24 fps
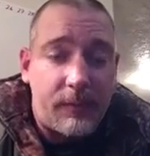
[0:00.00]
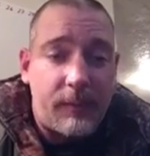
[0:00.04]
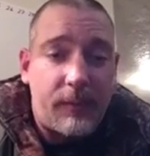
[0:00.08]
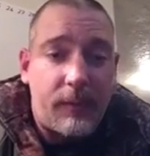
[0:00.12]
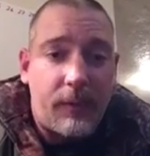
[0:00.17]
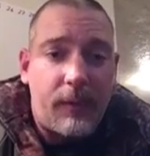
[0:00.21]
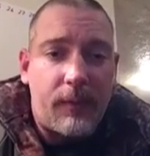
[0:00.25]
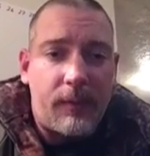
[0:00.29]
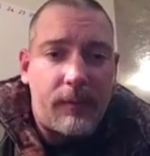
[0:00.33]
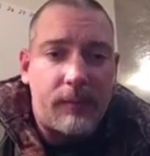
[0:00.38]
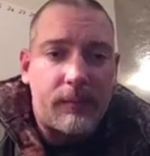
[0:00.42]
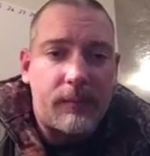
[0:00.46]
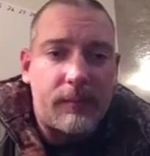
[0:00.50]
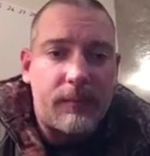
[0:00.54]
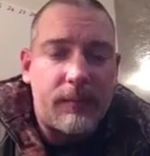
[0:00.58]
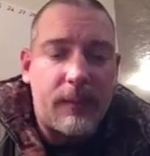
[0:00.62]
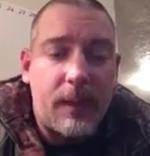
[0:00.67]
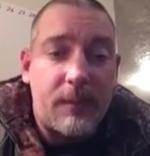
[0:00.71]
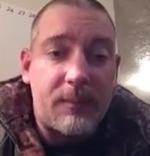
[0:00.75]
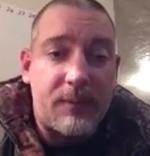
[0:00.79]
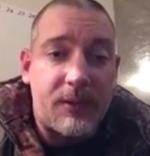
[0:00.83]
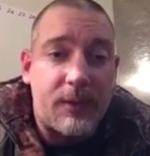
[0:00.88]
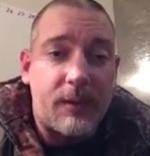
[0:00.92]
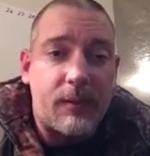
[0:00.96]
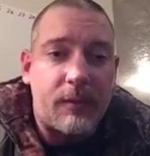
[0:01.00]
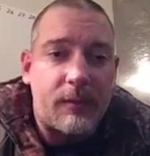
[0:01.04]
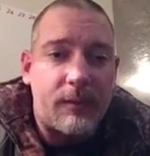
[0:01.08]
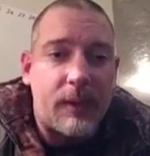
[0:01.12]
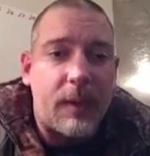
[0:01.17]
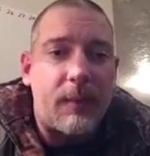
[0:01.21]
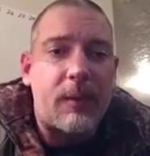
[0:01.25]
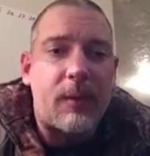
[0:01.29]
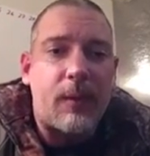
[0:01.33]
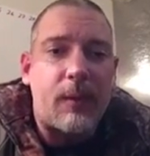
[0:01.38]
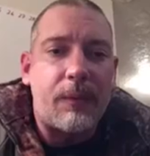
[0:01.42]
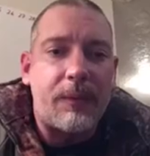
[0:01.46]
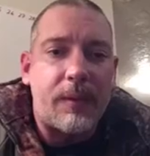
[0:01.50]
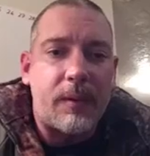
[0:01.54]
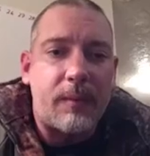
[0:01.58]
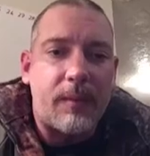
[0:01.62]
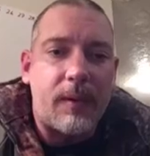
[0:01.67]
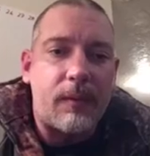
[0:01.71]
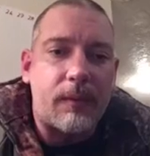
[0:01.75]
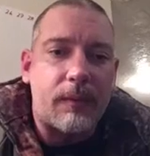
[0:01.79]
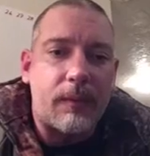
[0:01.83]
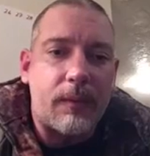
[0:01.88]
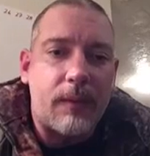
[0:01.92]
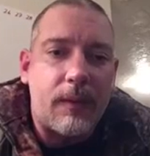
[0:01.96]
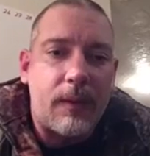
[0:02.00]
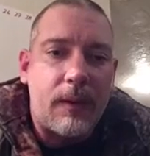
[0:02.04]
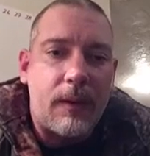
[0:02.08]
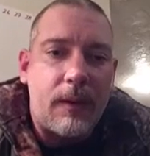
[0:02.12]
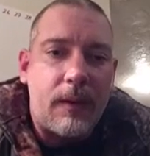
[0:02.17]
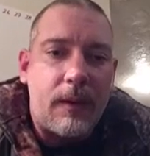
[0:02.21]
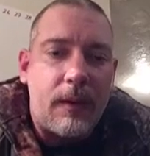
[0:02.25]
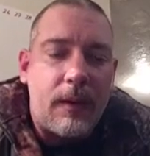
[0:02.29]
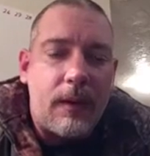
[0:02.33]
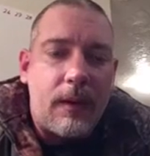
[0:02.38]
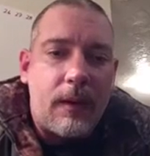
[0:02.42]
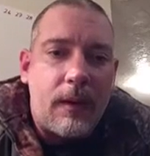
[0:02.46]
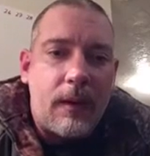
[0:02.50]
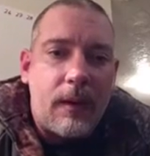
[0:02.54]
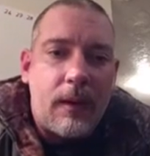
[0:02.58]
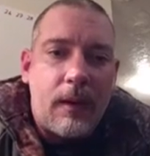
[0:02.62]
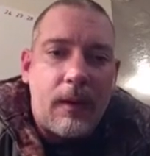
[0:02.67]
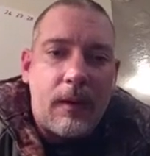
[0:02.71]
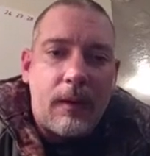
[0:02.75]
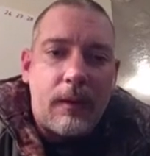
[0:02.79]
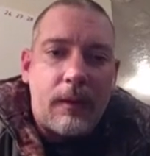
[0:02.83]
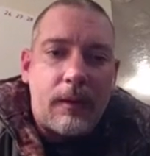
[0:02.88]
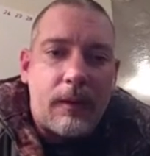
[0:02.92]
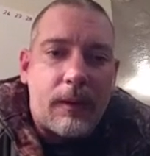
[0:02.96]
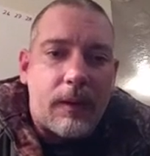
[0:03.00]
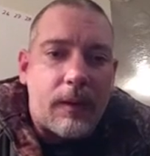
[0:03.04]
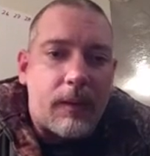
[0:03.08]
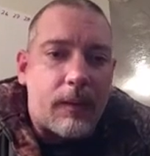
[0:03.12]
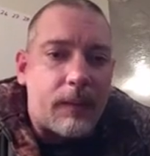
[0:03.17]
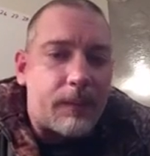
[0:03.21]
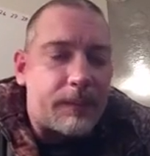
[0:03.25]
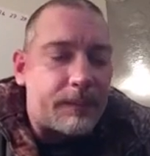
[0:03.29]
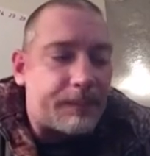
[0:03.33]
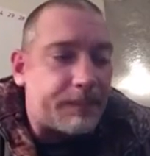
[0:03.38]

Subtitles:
Yeah, I'm chilled. I'm cold to the bone. You know.